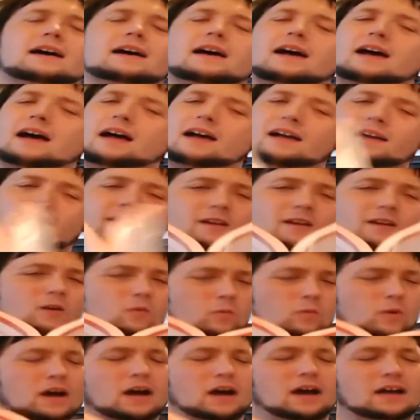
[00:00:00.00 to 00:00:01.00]
So
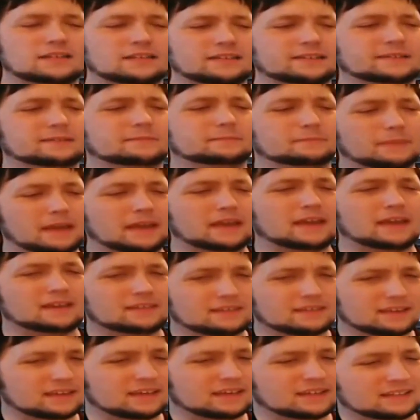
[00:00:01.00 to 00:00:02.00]
this is like
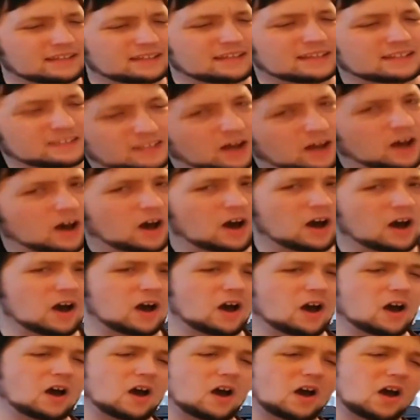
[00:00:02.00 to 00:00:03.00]
100%, like
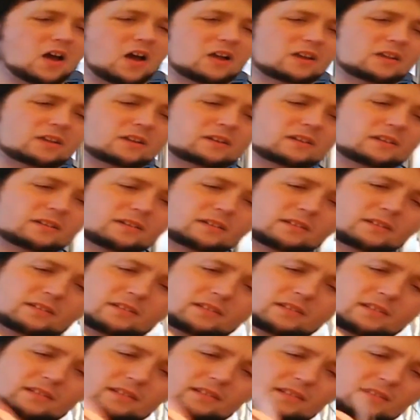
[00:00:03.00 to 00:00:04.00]
100% a
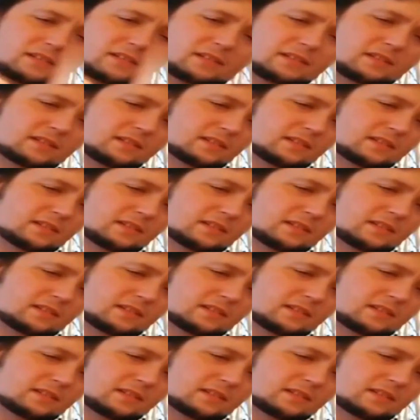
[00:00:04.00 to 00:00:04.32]
toot.